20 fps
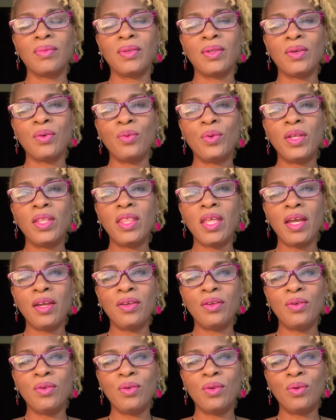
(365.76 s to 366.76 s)
We
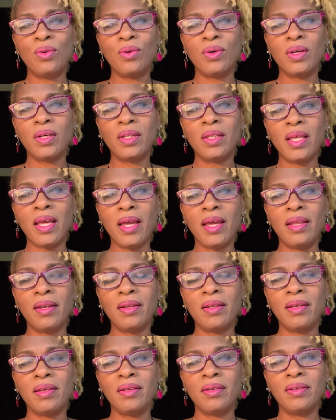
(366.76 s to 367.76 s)
thank you, Lord, that
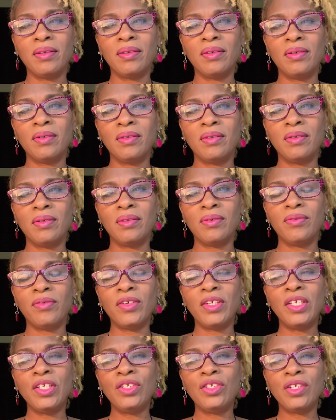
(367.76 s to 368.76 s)
for
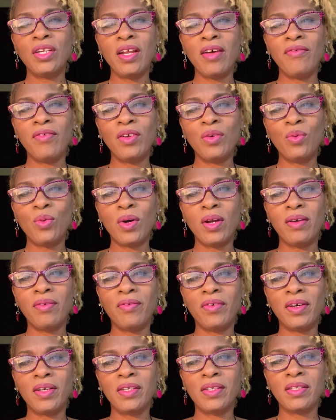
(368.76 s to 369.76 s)
each and every one of
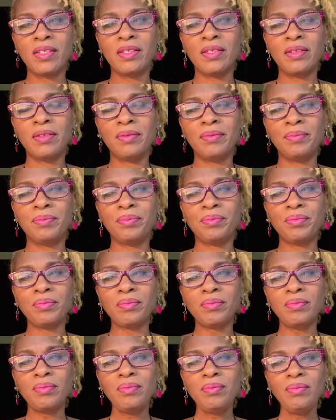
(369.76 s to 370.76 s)
us,
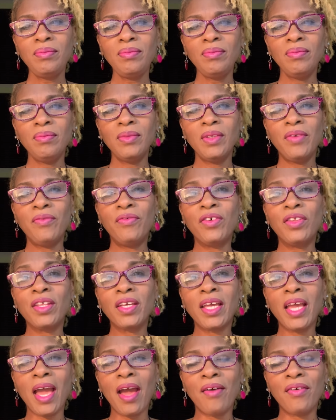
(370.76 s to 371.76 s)
for the
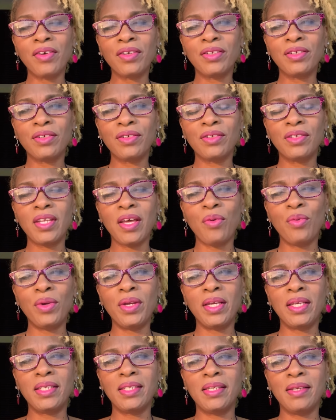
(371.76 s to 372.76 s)
characters that we
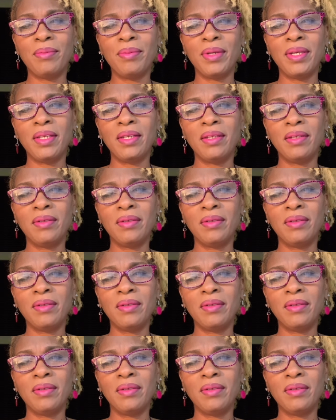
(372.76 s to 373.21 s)
exhibit,